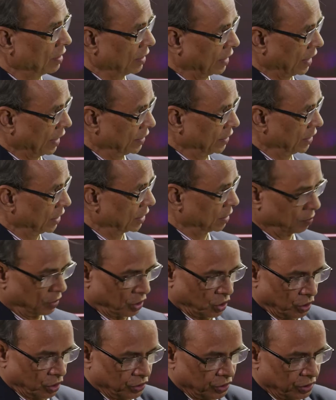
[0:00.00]
rises
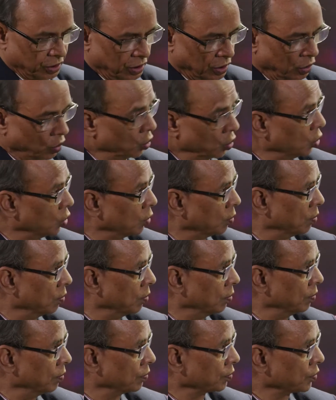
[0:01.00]
because the womb
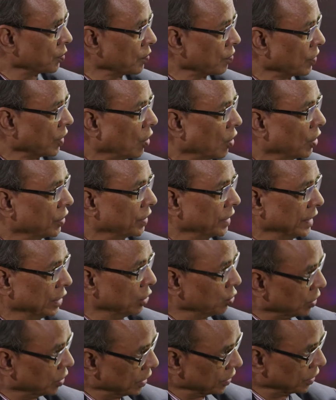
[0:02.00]
or the
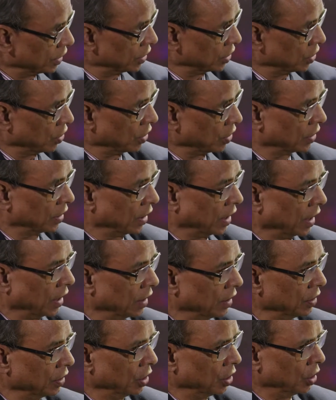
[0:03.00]
uterus is not there,
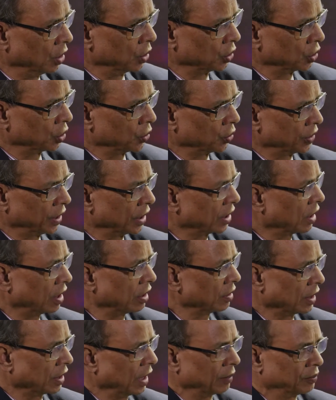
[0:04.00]
so they
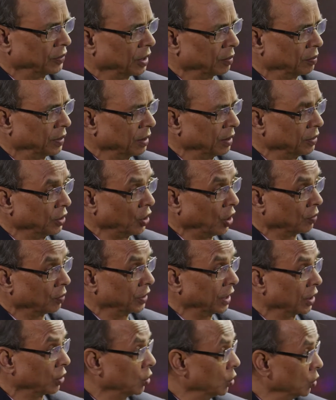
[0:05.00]
can't have their baby of
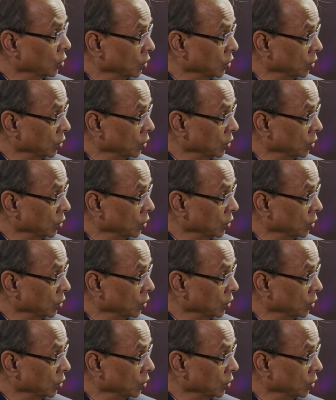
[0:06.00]
their own.